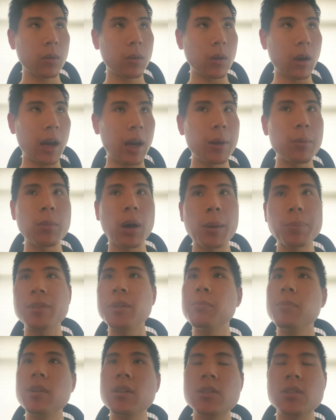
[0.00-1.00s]
I'm
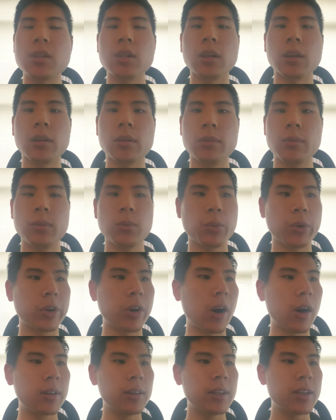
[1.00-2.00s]
optimistic
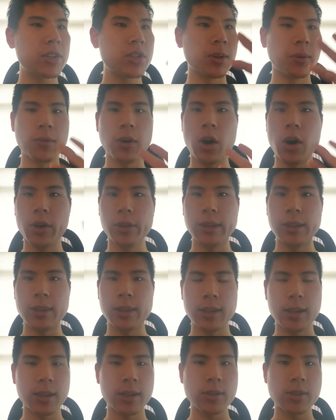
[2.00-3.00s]
regardless of all the
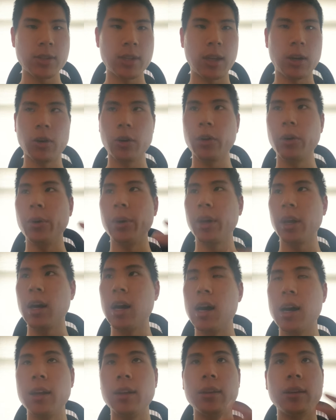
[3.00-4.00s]
things that are going
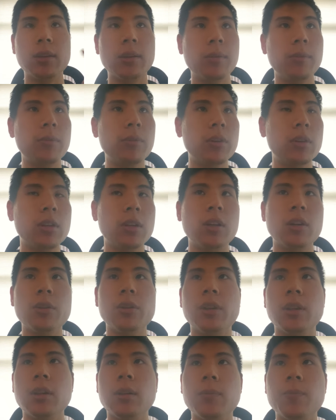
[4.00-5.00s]
on, the, you know,
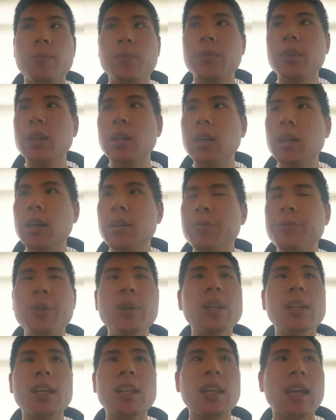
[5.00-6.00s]
the,
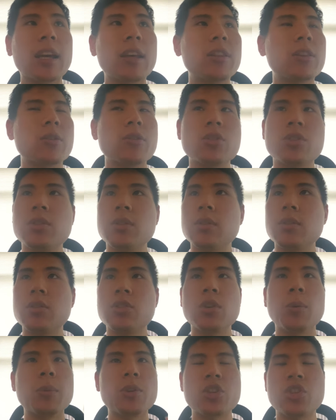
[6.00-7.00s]
feeling like there's
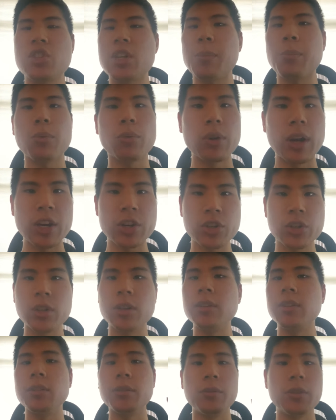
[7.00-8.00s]
so much separation
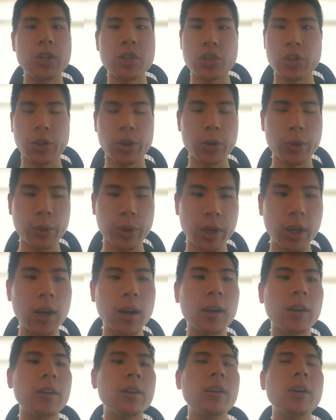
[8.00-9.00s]
and division going
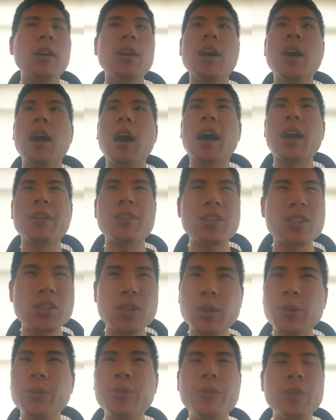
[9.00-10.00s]
on, I
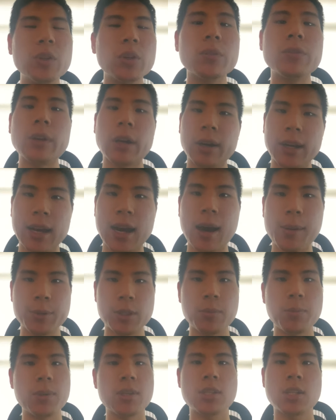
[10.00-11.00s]
still feel very
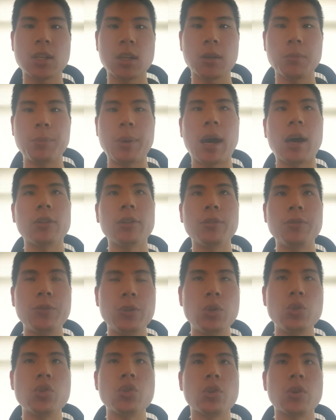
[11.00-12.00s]
optimistic about the
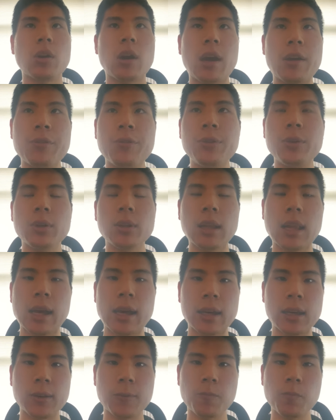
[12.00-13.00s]
future. I feel
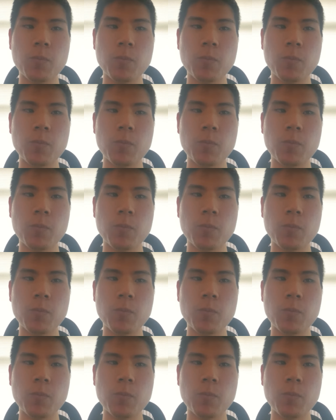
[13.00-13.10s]
like